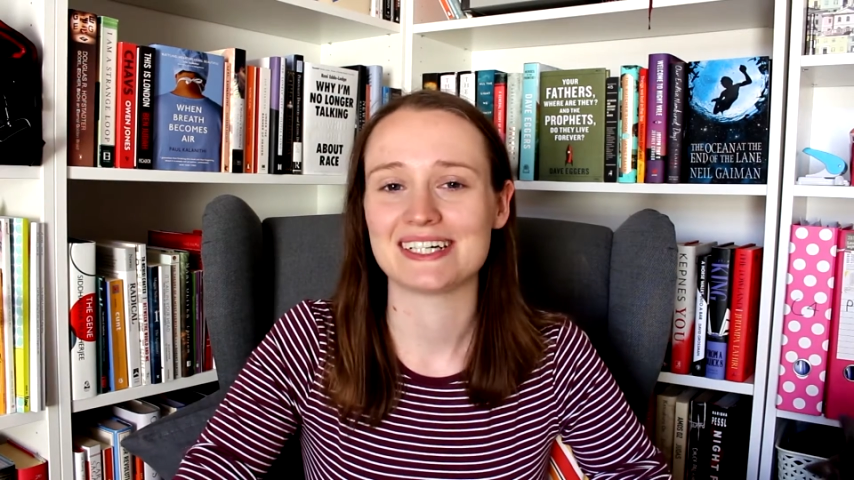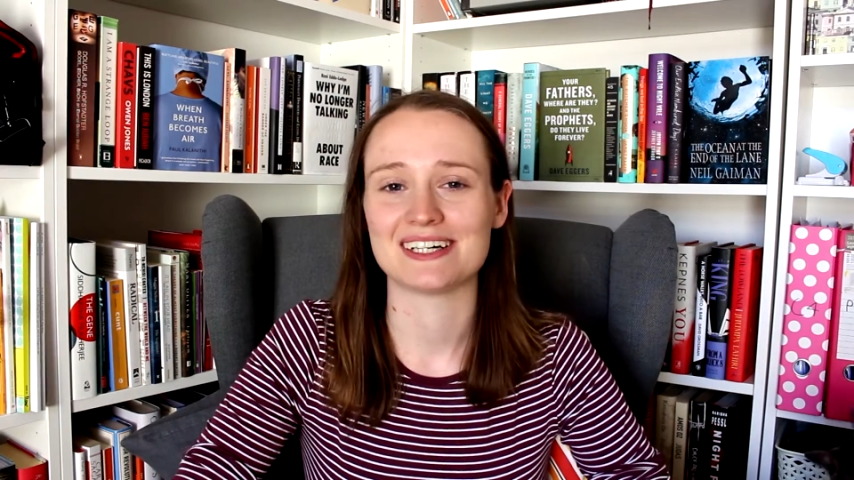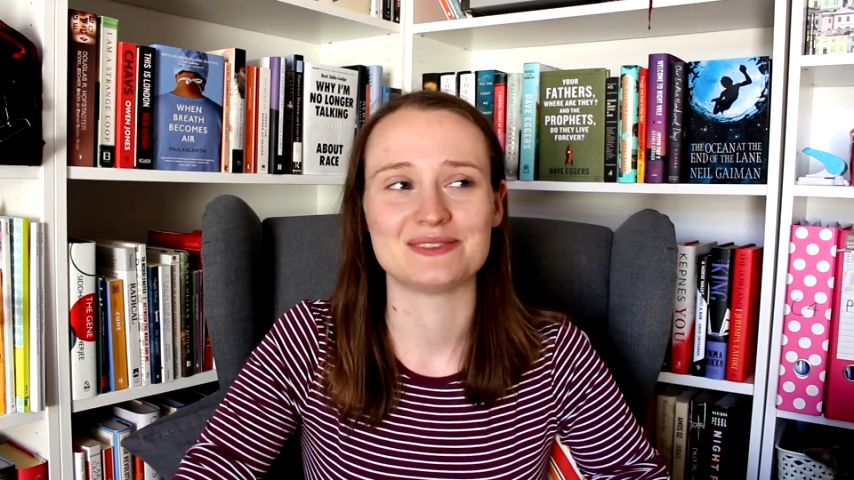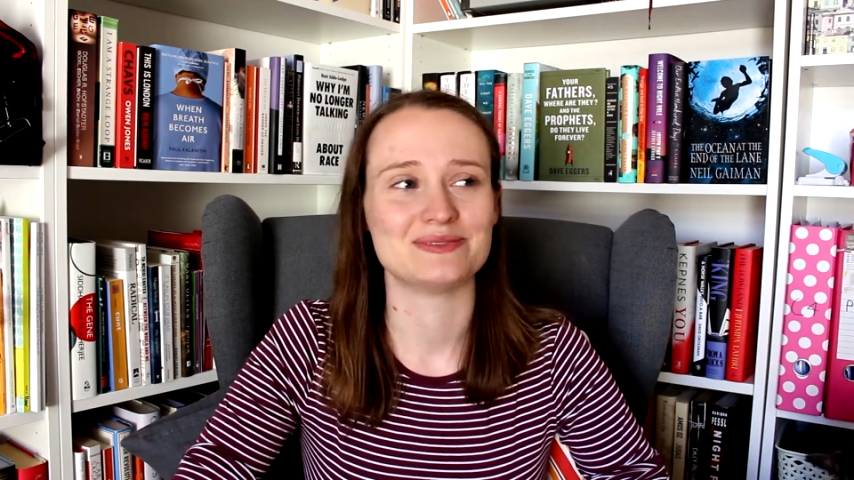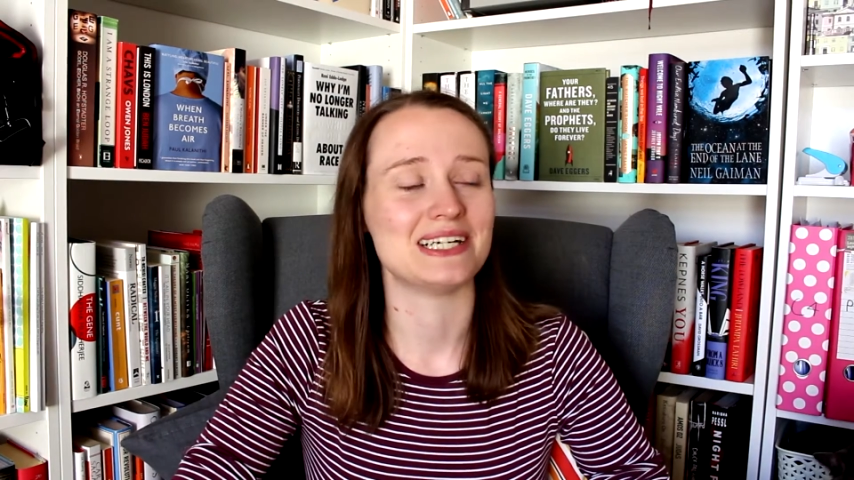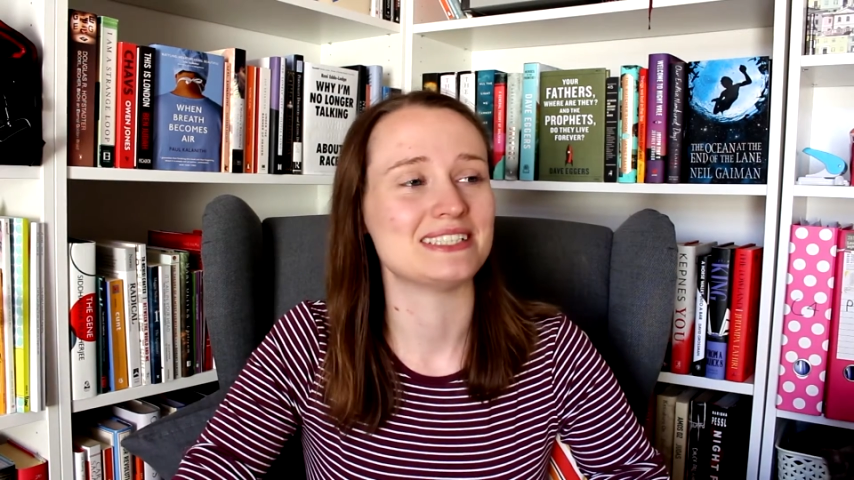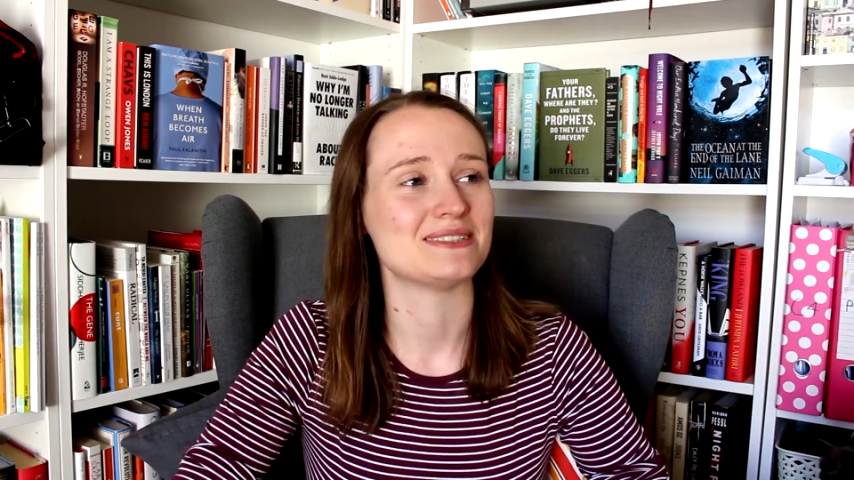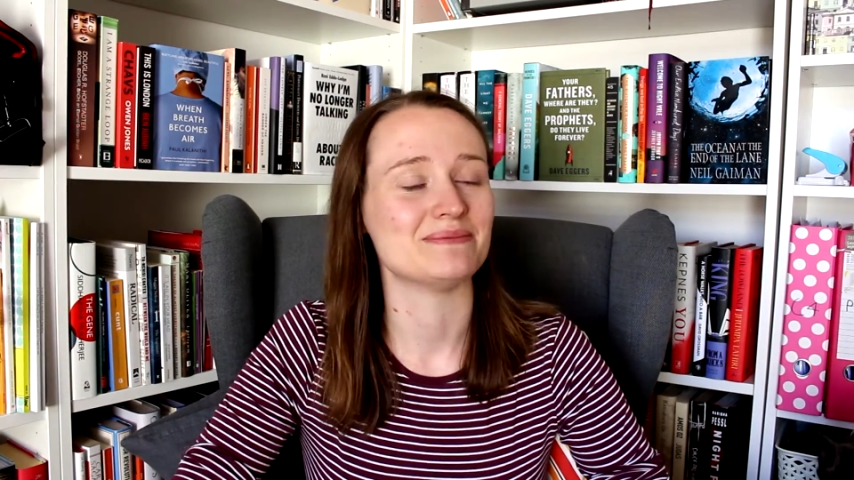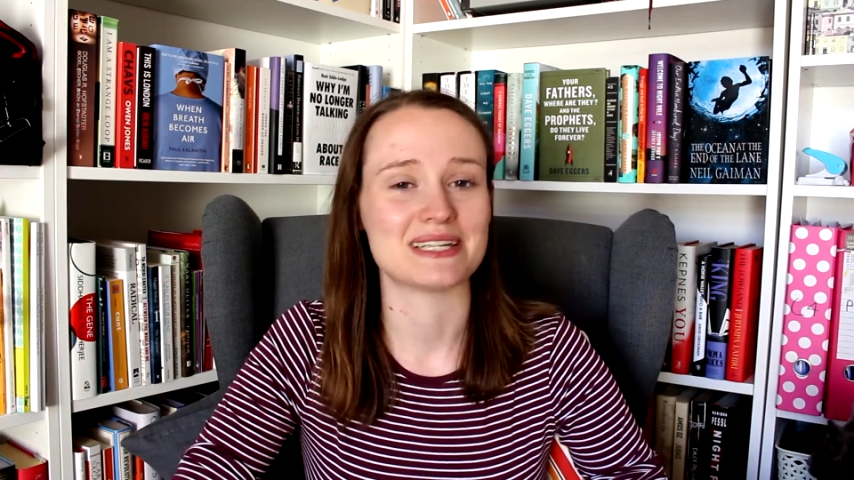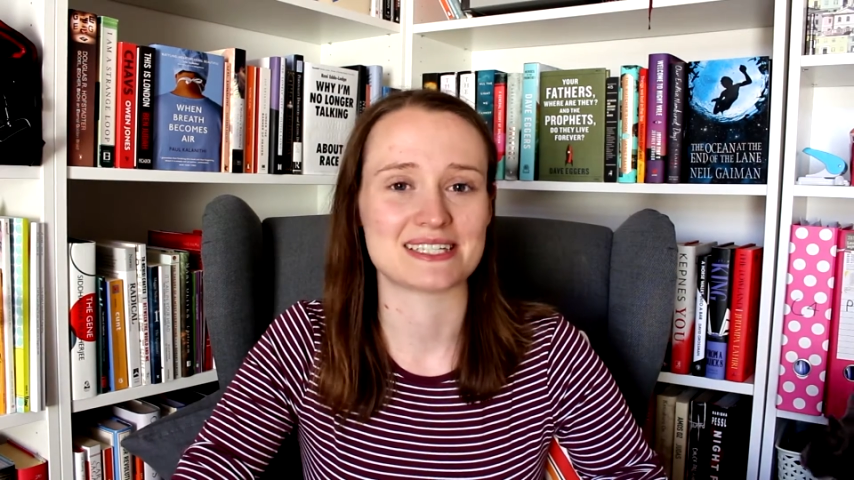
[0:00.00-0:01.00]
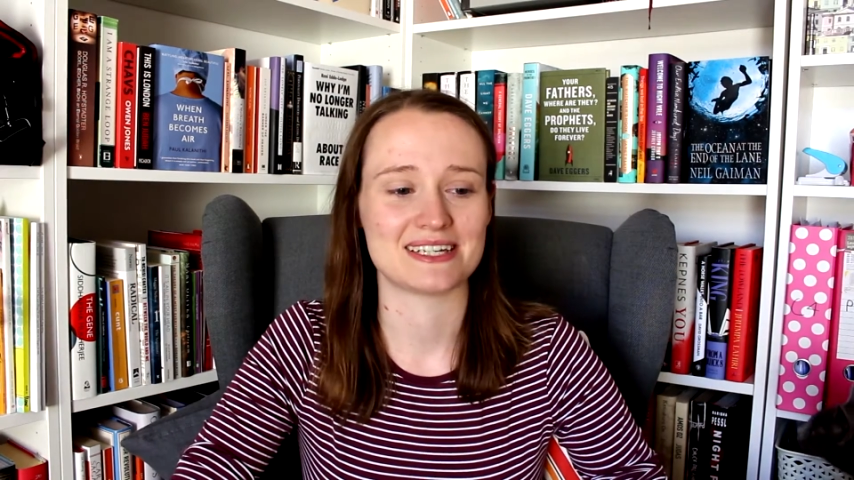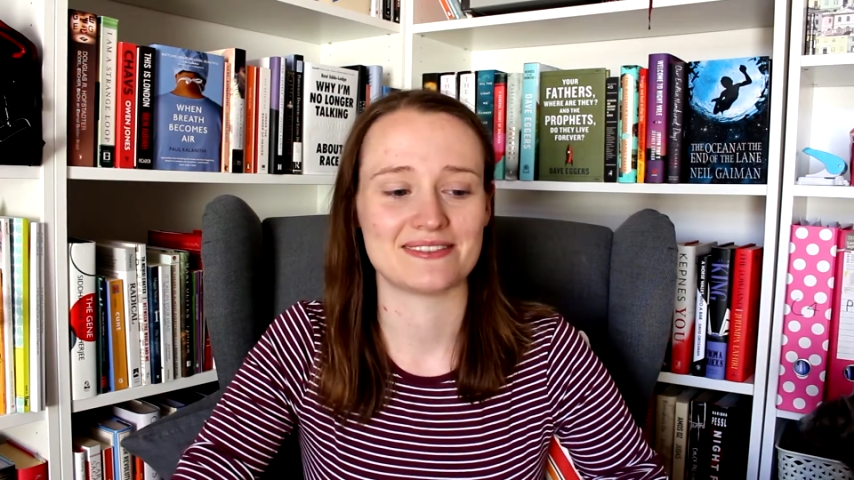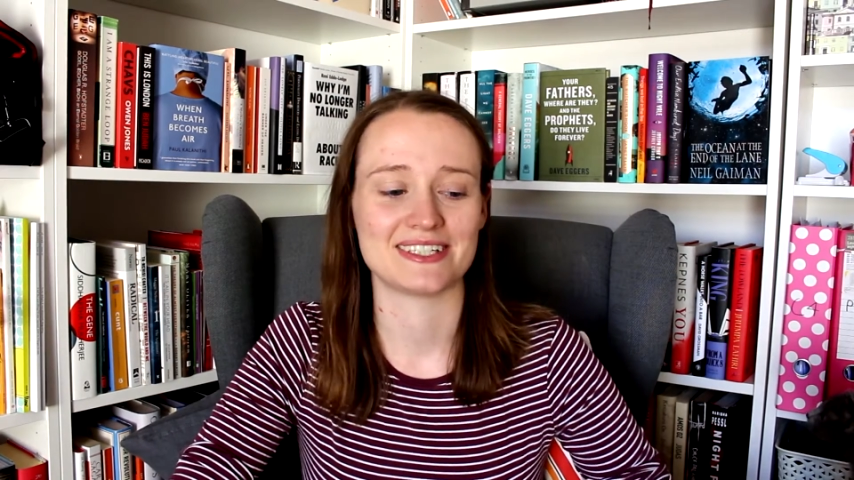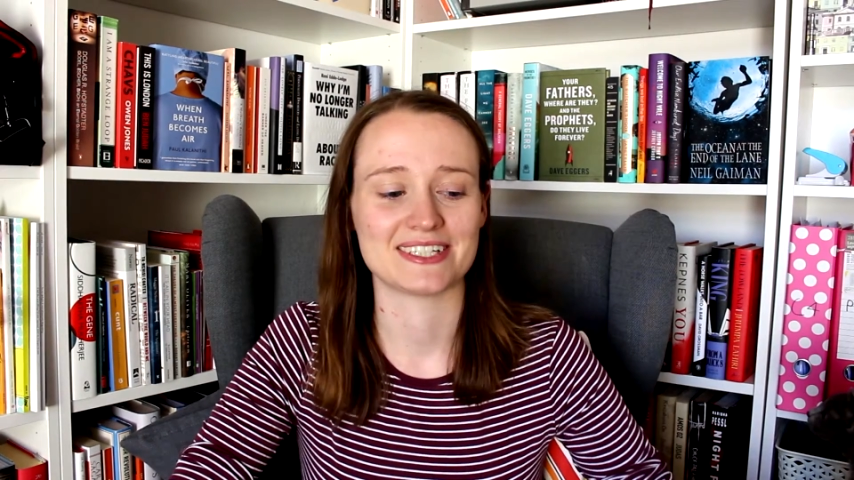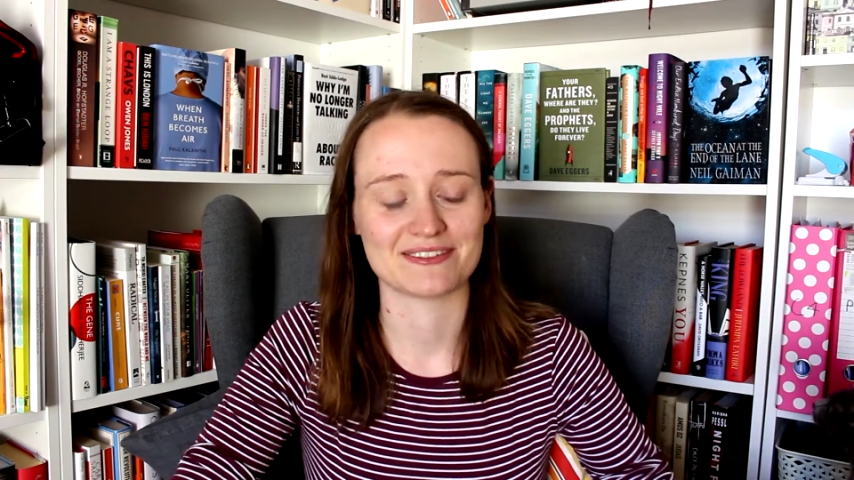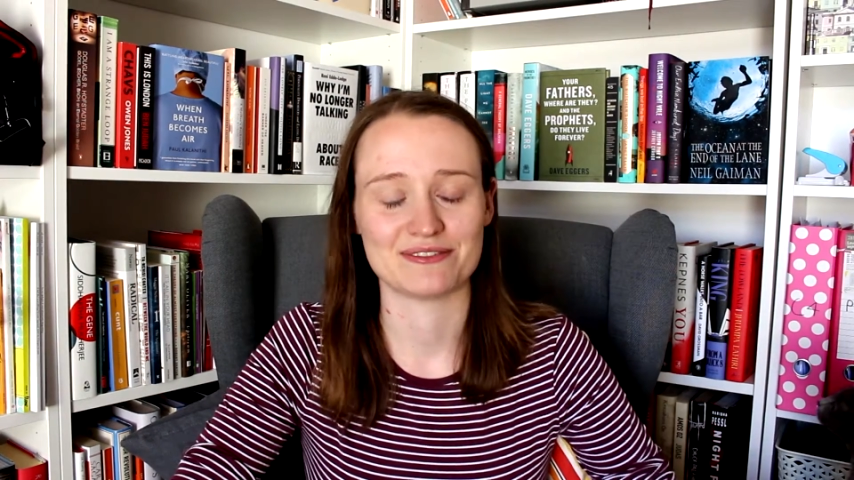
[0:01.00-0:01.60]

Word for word: Um, I do miss it when I don't